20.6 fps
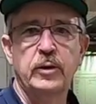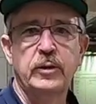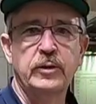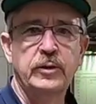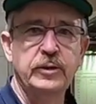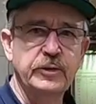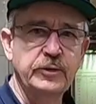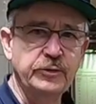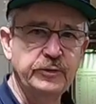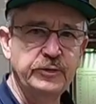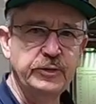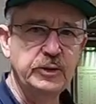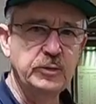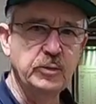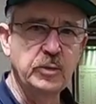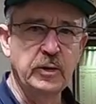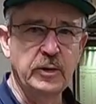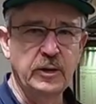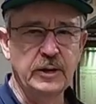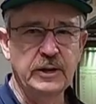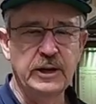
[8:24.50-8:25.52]
water and
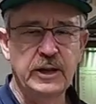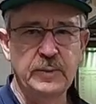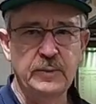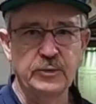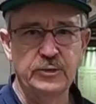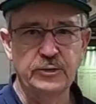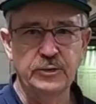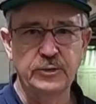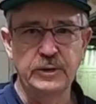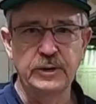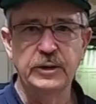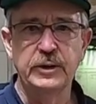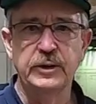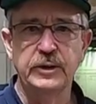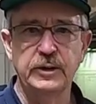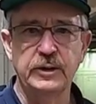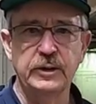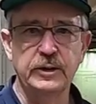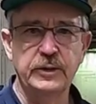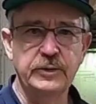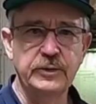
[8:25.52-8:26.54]
feed water chemistry.
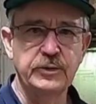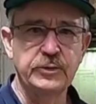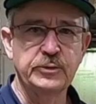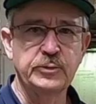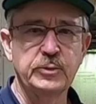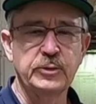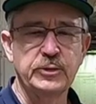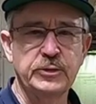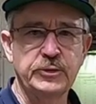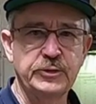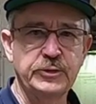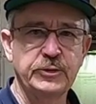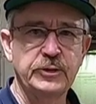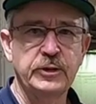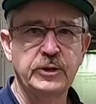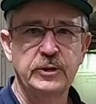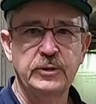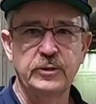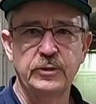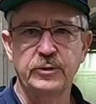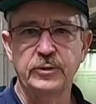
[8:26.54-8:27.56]
Uh, this
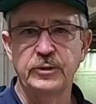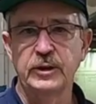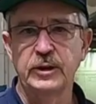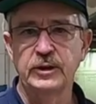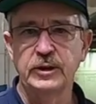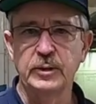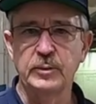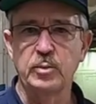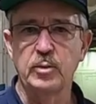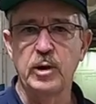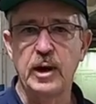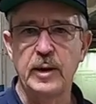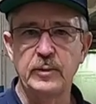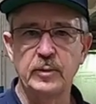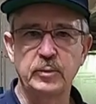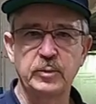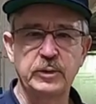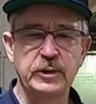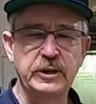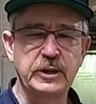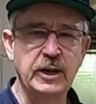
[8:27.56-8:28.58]
was the thing that
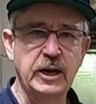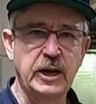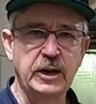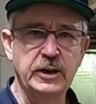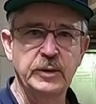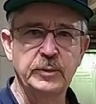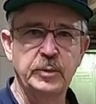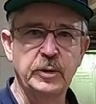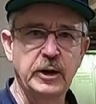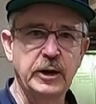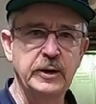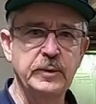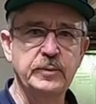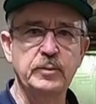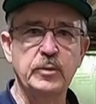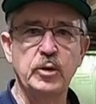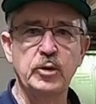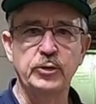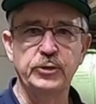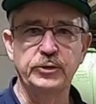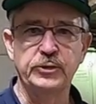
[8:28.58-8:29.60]
probably
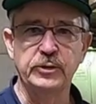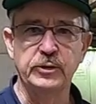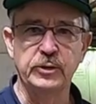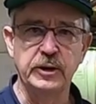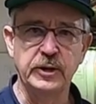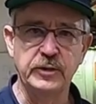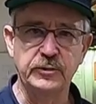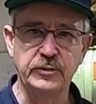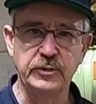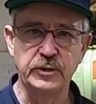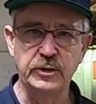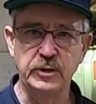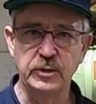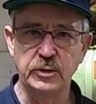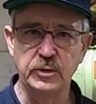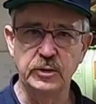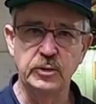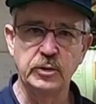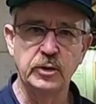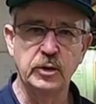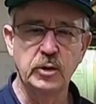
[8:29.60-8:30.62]
occupied most of
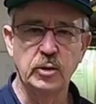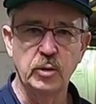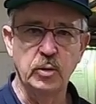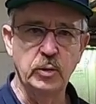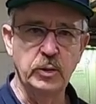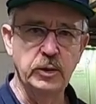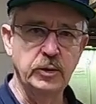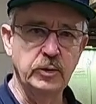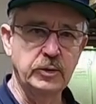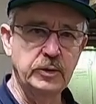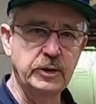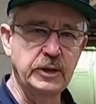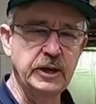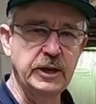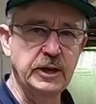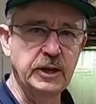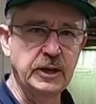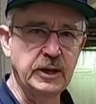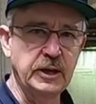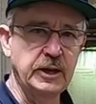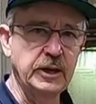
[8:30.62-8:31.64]
the Oil
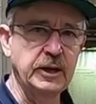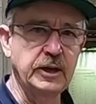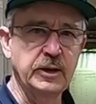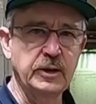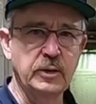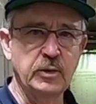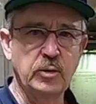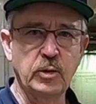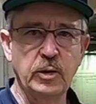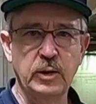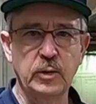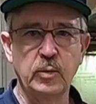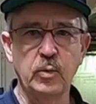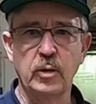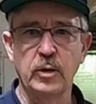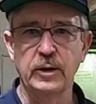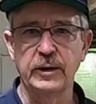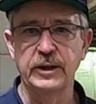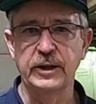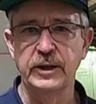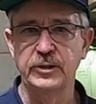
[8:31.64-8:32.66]
King and Oil
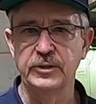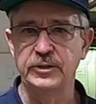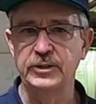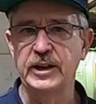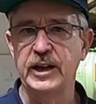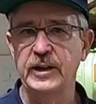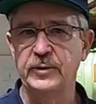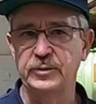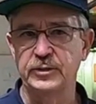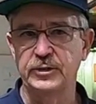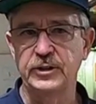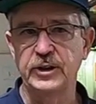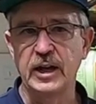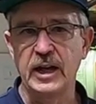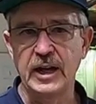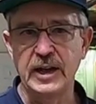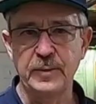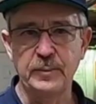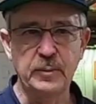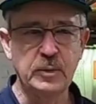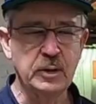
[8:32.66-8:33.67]
and Water King staff's
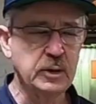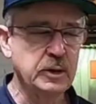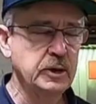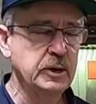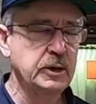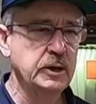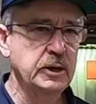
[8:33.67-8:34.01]
time.